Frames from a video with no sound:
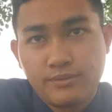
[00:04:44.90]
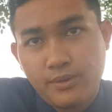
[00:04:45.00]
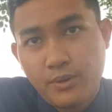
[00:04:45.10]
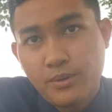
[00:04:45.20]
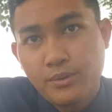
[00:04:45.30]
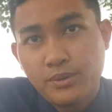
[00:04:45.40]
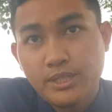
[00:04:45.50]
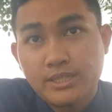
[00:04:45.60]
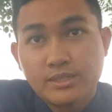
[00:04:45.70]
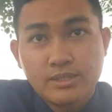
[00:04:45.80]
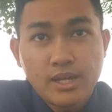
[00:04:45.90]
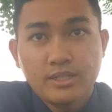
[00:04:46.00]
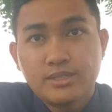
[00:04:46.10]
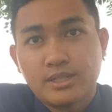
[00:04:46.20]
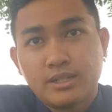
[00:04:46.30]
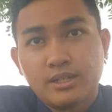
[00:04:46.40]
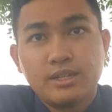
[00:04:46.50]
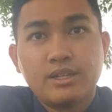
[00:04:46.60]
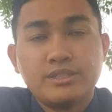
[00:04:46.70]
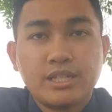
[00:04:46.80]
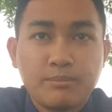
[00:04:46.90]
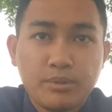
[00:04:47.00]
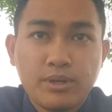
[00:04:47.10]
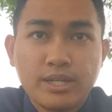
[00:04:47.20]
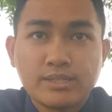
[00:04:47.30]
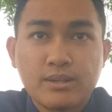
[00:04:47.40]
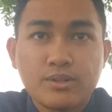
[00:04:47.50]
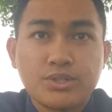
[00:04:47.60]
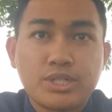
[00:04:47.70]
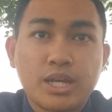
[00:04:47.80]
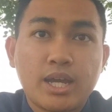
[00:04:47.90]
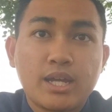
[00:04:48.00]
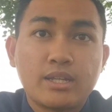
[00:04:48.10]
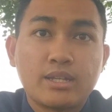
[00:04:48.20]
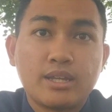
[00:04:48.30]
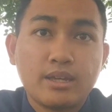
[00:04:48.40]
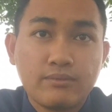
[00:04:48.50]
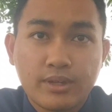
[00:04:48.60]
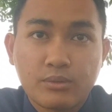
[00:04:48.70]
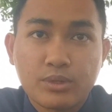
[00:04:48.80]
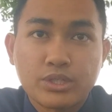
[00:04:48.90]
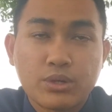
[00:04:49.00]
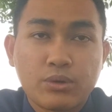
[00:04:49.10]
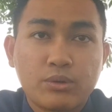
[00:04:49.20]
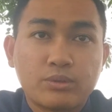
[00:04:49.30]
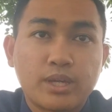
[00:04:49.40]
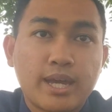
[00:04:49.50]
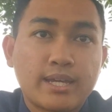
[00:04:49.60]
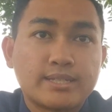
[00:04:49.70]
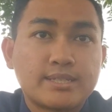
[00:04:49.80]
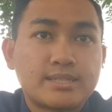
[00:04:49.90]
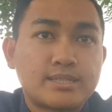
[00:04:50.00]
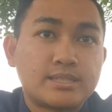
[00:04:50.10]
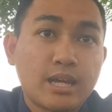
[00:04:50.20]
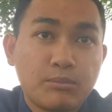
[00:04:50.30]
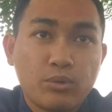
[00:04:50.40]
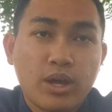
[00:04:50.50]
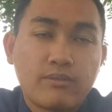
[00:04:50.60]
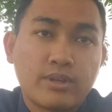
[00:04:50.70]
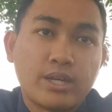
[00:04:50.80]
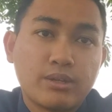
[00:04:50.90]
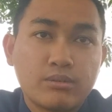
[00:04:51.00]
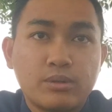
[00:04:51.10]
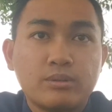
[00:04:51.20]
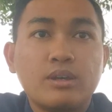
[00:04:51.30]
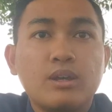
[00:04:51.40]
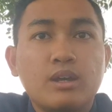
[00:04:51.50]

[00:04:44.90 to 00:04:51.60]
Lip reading: for the society, JetBlue has launched an event which called as JetBlue Healthcare Hero.